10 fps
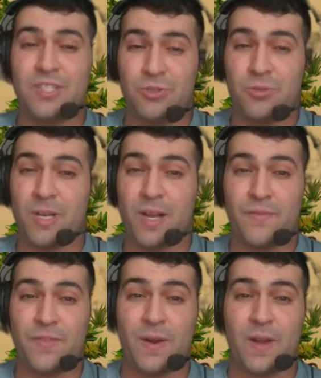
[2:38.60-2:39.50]
that's a
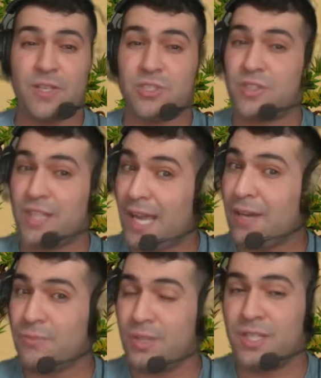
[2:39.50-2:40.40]
trade-off there, and it's
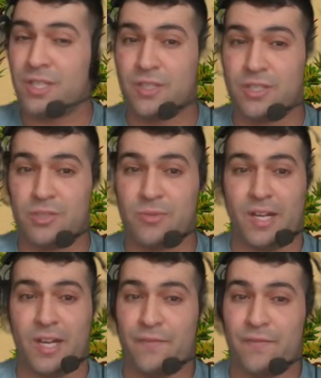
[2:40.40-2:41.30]
not really a good
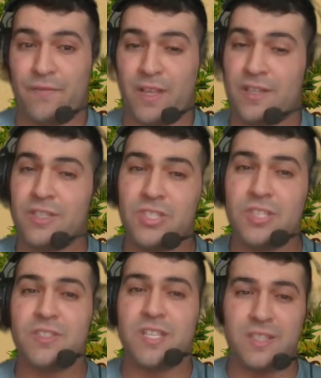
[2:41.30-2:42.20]
trade-off. Like, let's say
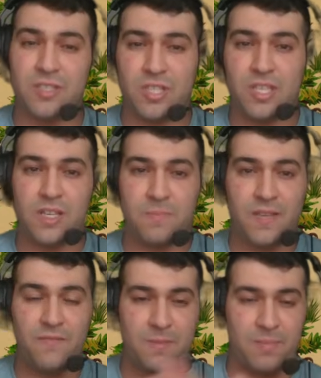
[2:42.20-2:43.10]
you take this thing into
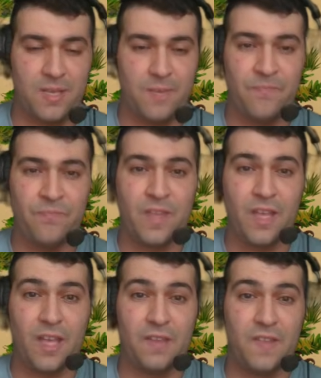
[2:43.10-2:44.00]
PvP
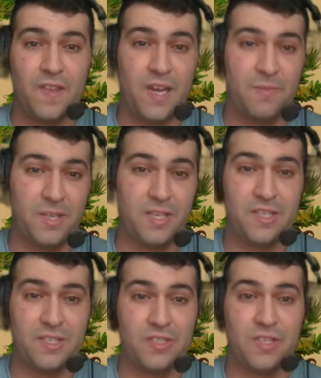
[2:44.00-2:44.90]
and the enemy
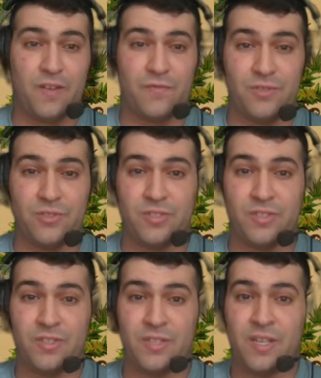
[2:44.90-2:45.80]
gets a first
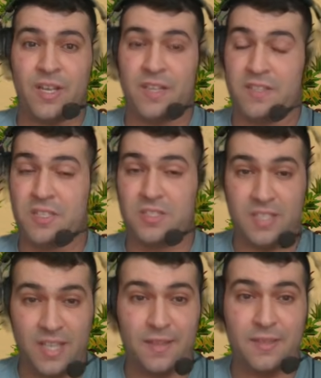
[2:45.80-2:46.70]
turn, they
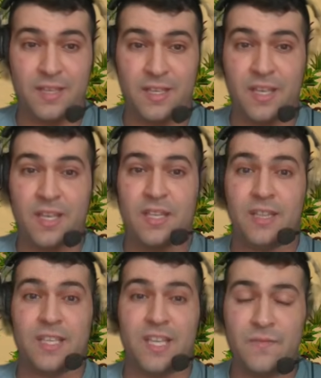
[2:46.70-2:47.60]
see that thing,
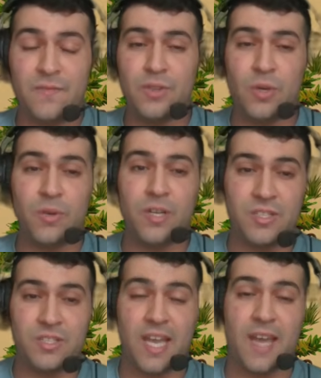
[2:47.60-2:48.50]
like, even though it
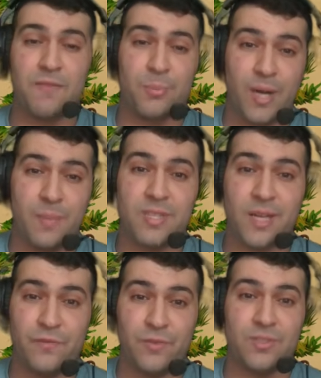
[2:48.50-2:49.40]
doesn't have a prep
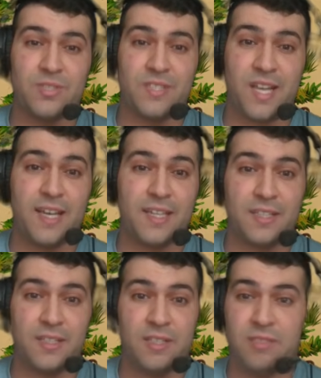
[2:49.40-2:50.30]
time for its
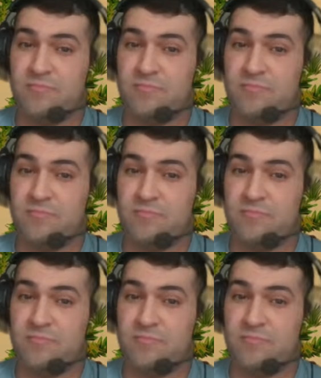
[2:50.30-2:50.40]
attack,